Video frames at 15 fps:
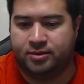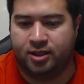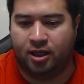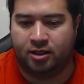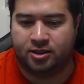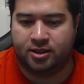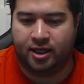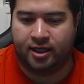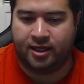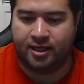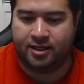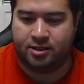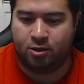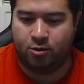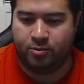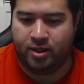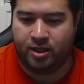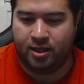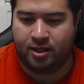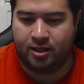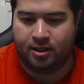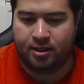$sign gets
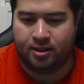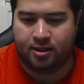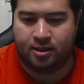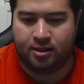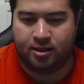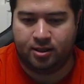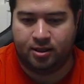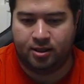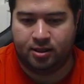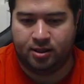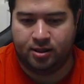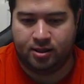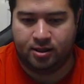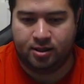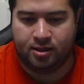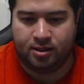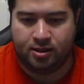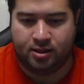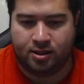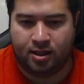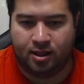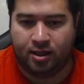omitted.
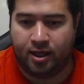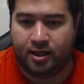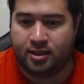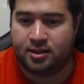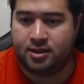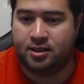All right.